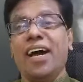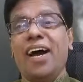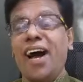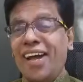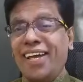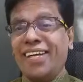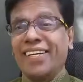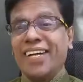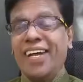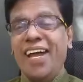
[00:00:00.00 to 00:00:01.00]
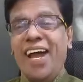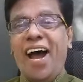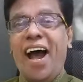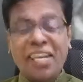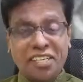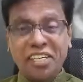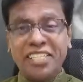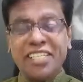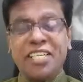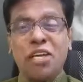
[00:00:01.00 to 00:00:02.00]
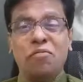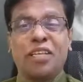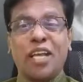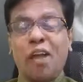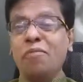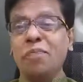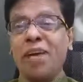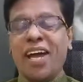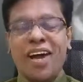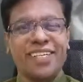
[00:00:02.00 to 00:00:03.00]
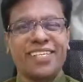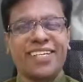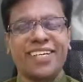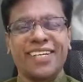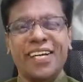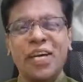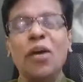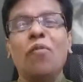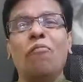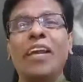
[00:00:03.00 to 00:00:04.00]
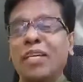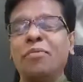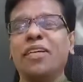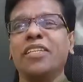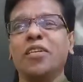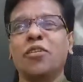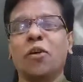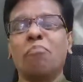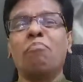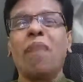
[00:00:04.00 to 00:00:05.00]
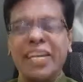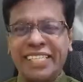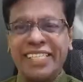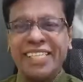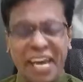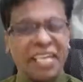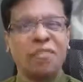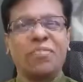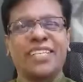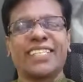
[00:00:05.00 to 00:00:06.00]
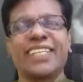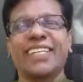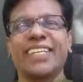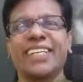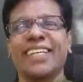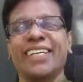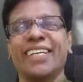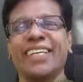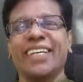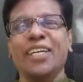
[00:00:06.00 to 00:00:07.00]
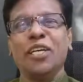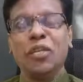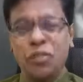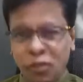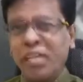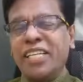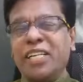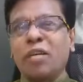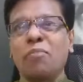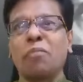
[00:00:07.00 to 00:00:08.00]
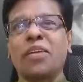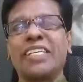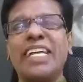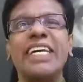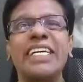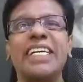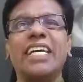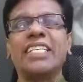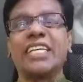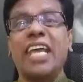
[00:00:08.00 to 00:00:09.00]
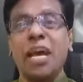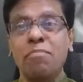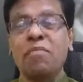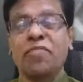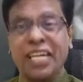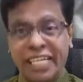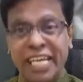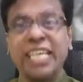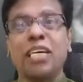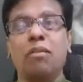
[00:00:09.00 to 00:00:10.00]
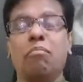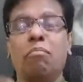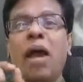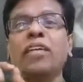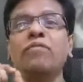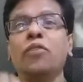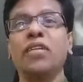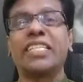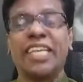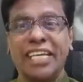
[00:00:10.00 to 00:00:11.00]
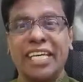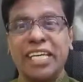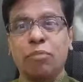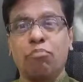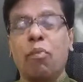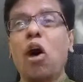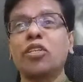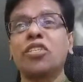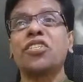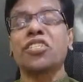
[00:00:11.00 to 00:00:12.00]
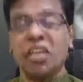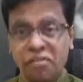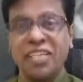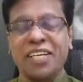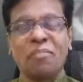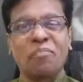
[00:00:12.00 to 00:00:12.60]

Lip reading: Hi, I greet this day with the love in my heart. Welcome to Indian Stock Mind Dynamics. Today the tip of the day is MF technique, mindfulness technique part 7.